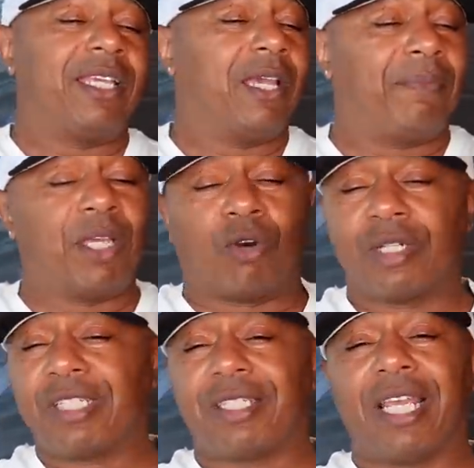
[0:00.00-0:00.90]
He'll be
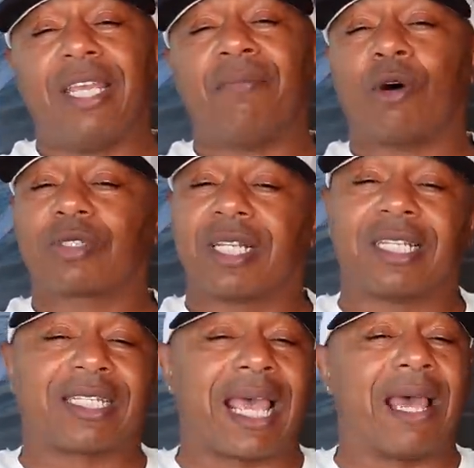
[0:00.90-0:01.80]
on his deen most of
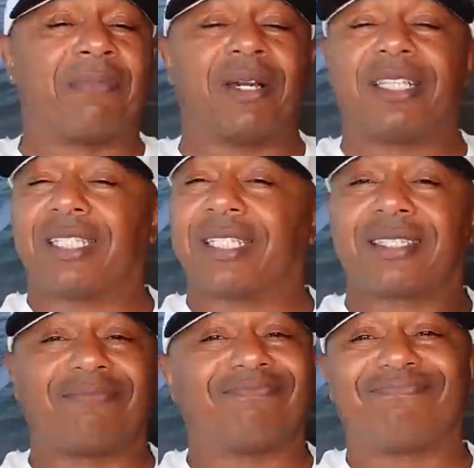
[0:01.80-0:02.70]
the time, but it just